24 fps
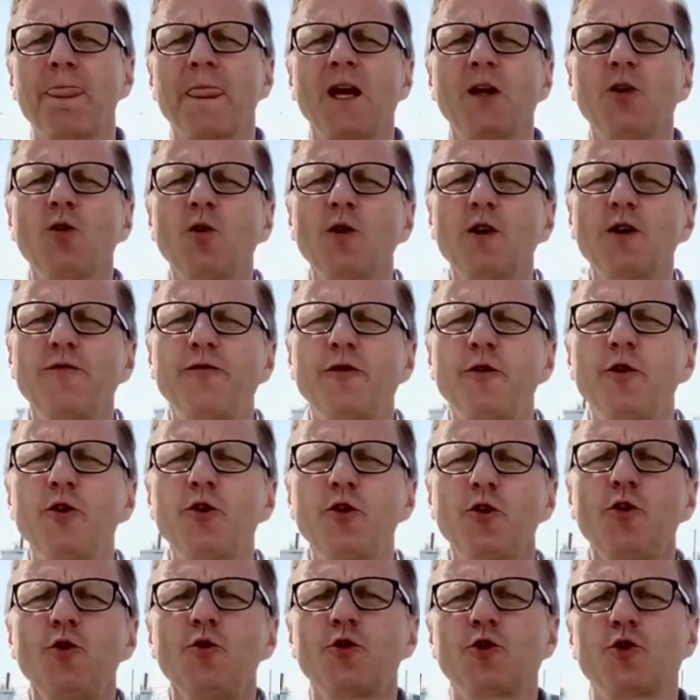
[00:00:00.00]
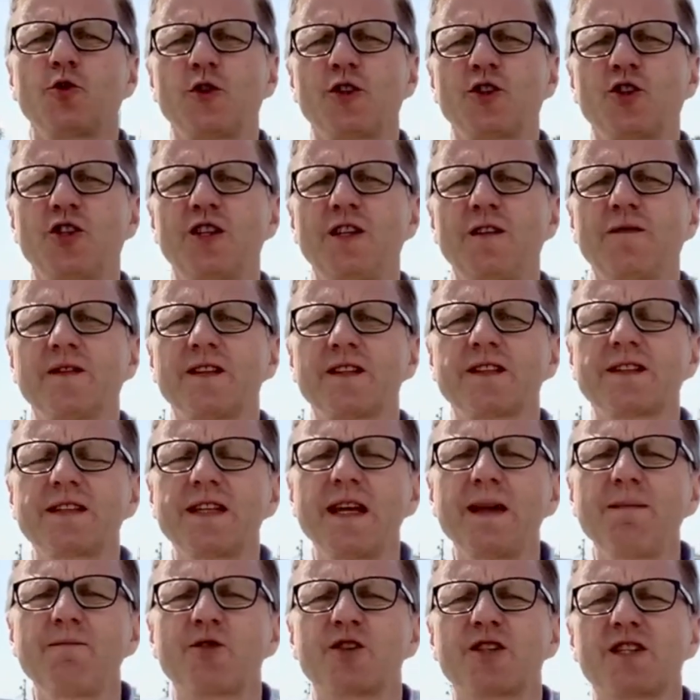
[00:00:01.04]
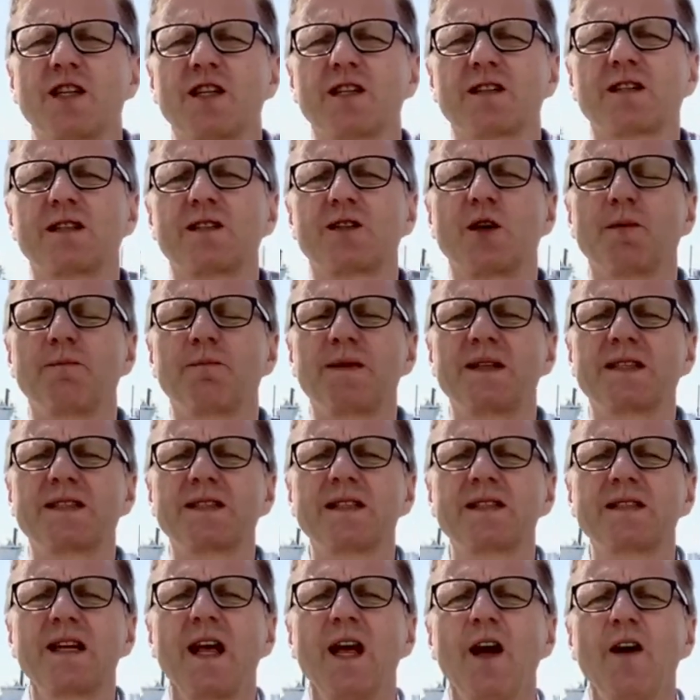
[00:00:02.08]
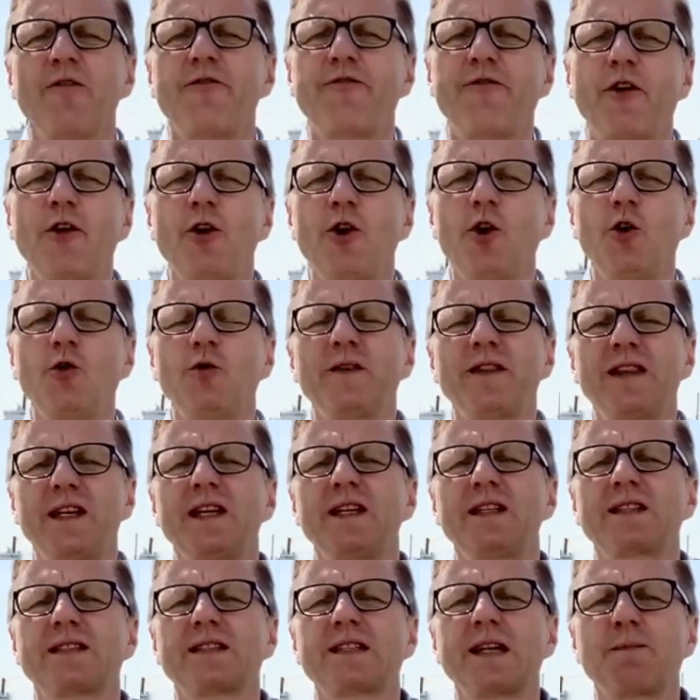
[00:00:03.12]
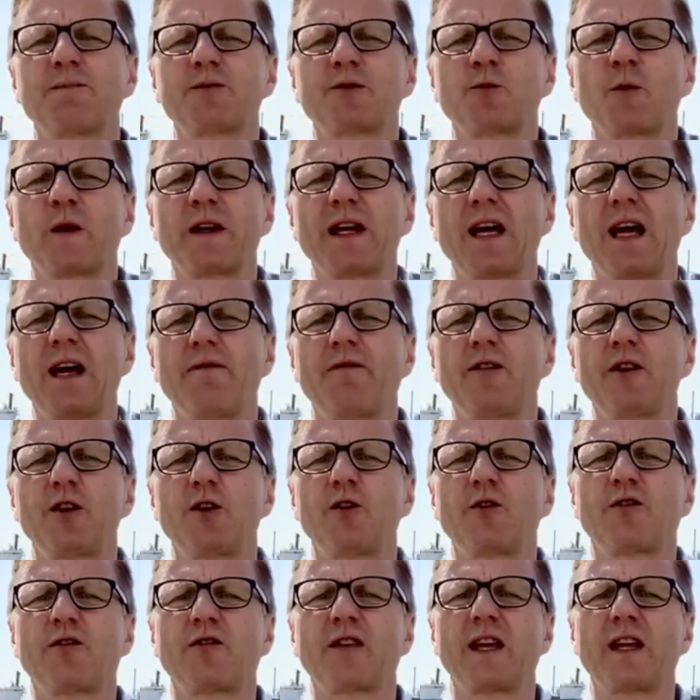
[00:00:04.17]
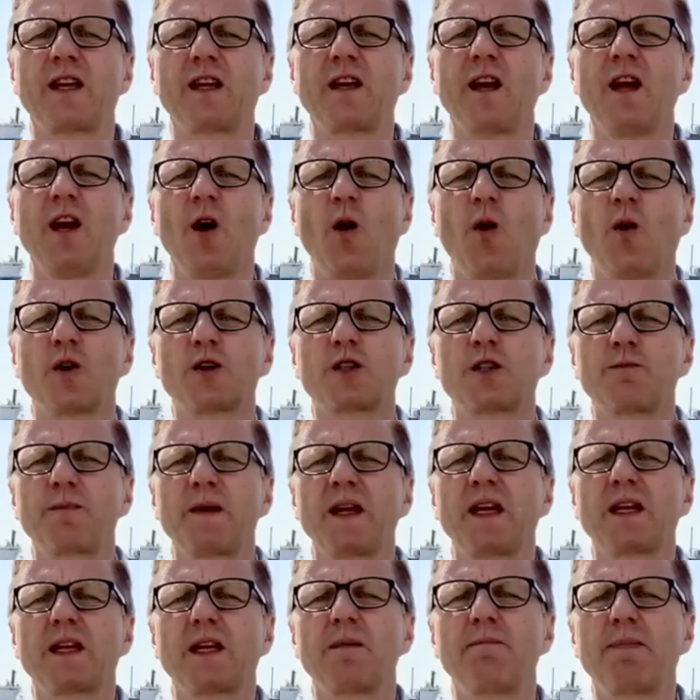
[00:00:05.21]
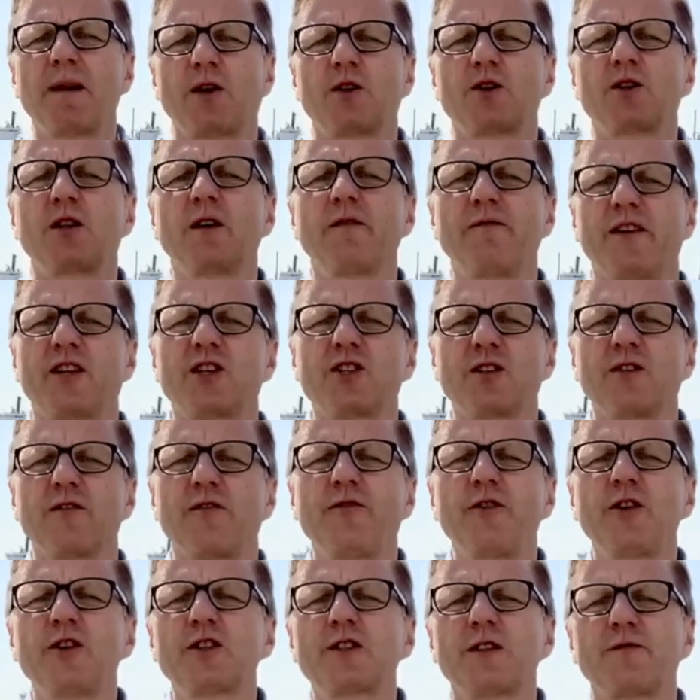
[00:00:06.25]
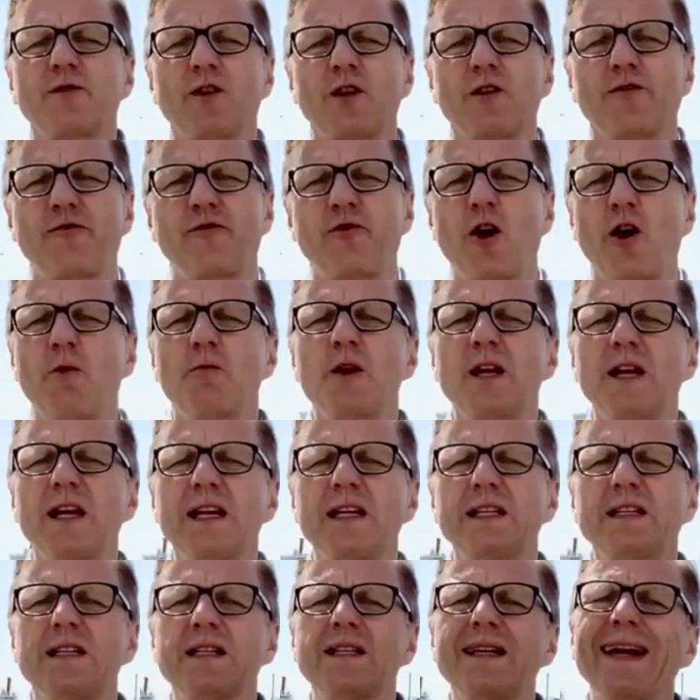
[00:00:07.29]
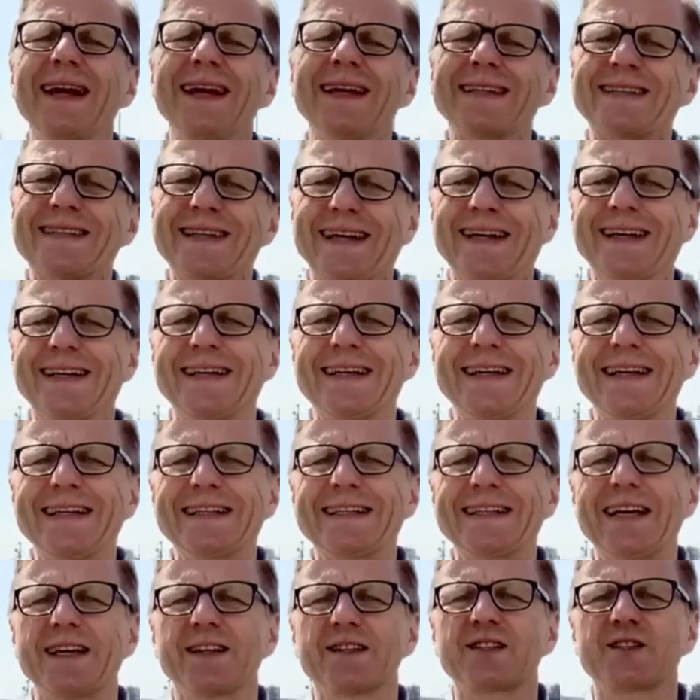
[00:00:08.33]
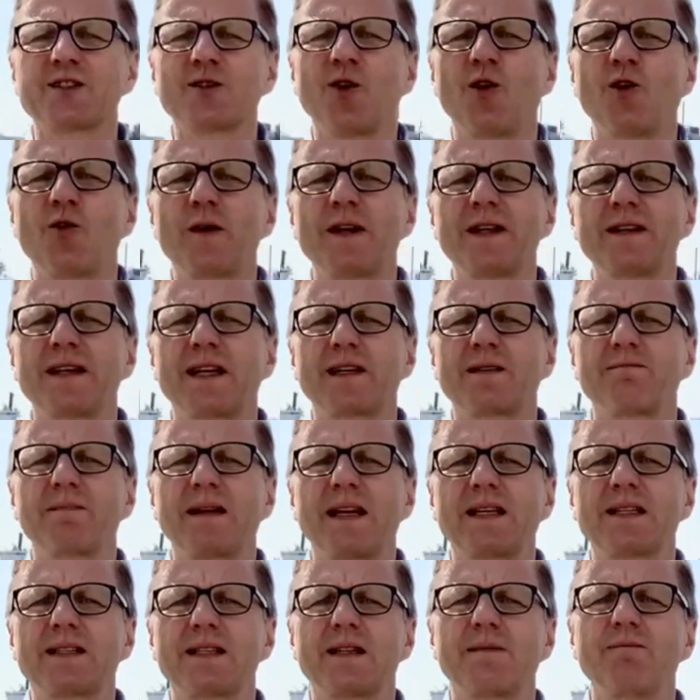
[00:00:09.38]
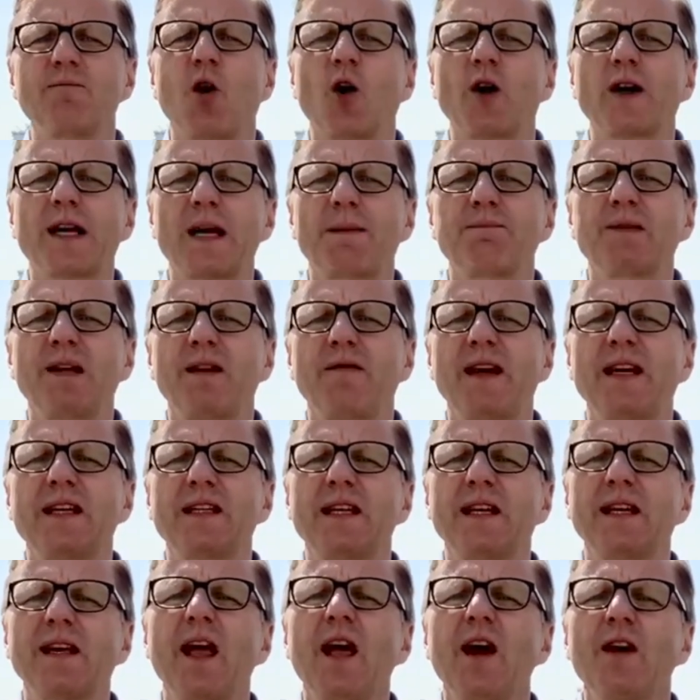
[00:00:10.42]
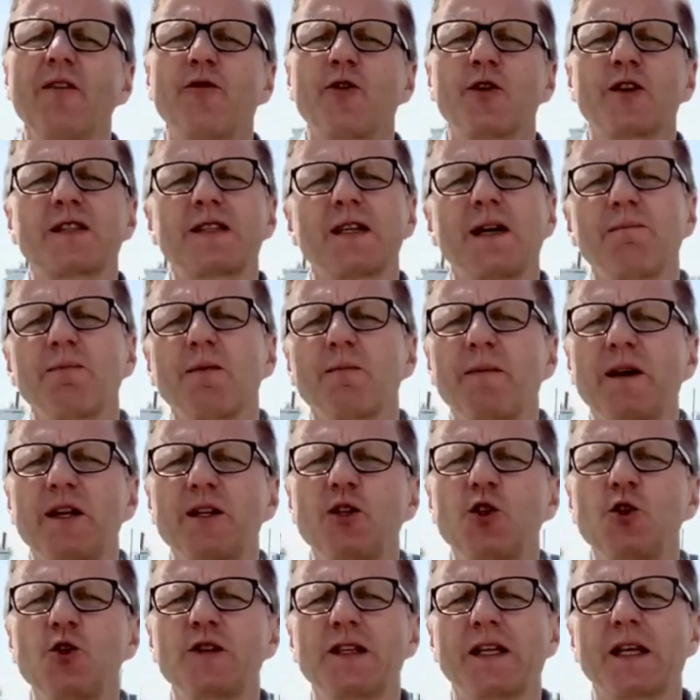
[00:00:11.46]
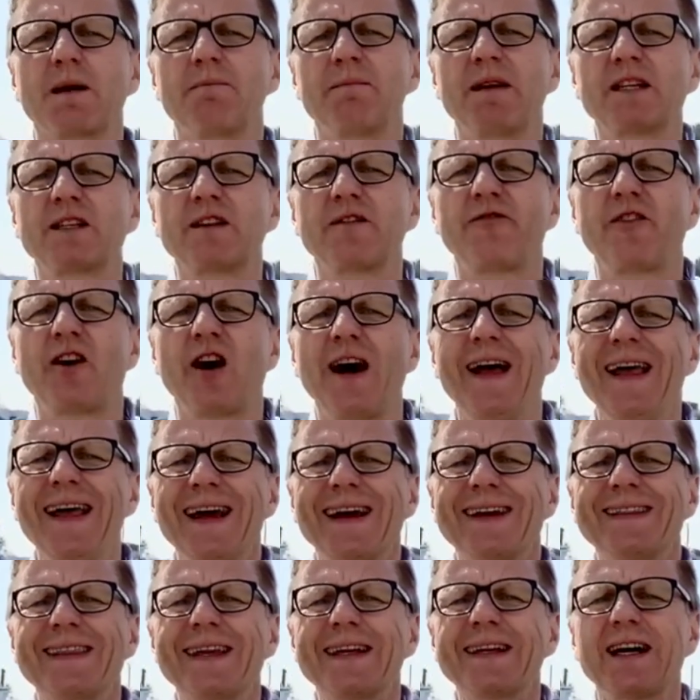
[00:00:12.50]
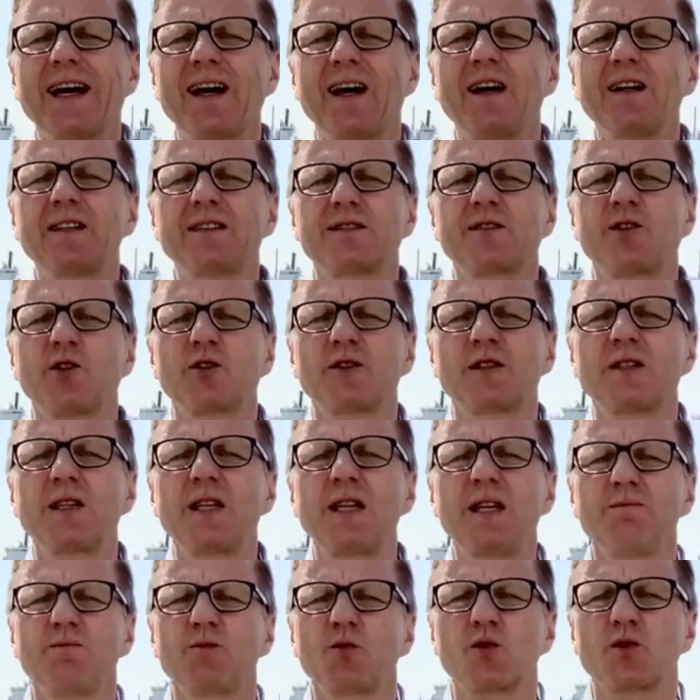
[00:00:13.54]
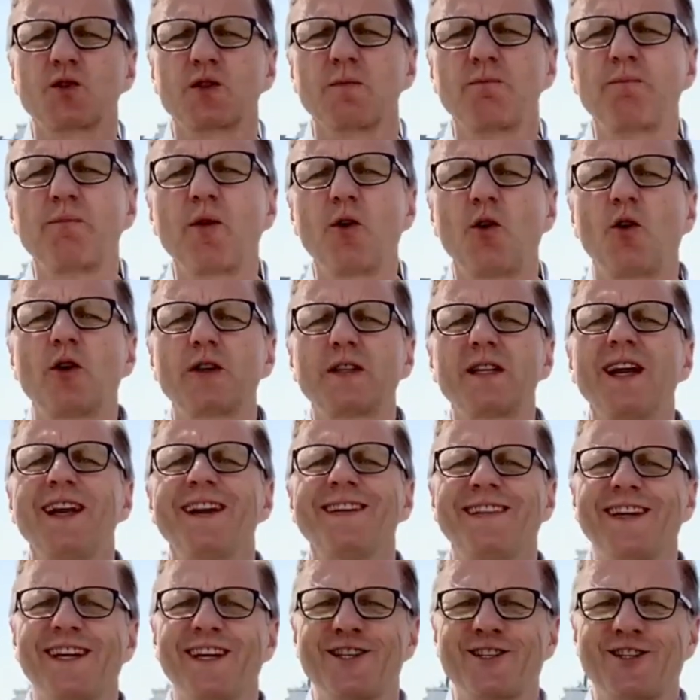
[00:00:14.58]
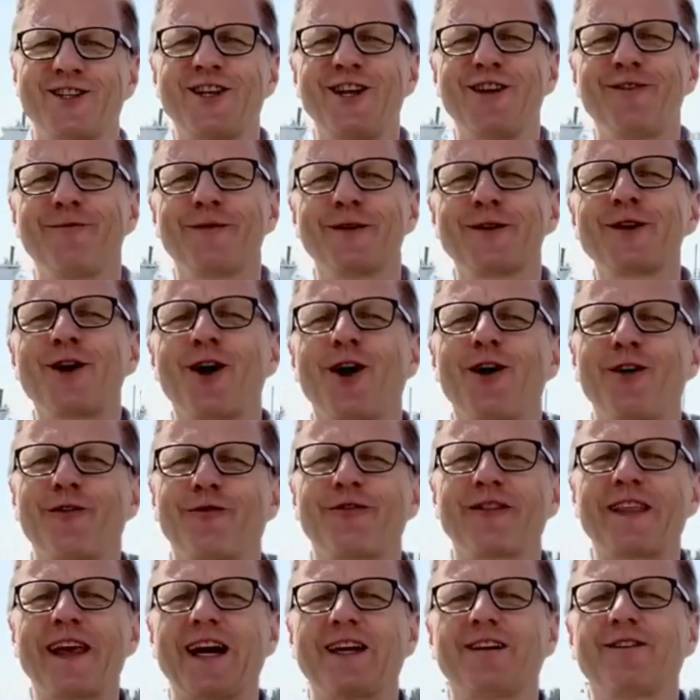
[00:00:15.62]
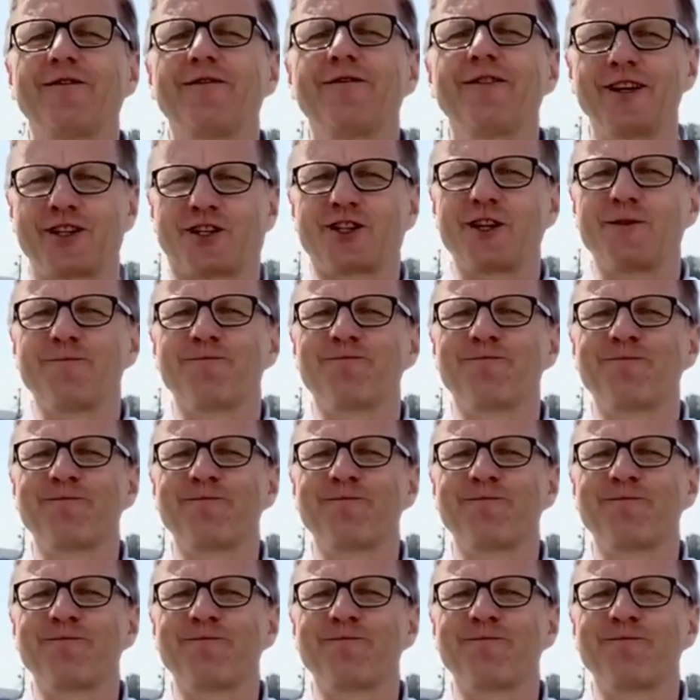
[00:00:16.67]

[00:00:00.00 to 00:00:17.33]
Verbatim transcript: In order for you to achieve the same results in your business, follow these steps whenever you think or speak about your vision. First of all, formulate it. Secondly, tell a story that makes it more captivating, for example, by using a metaphor, and then ask your team to support the achievement of that vision.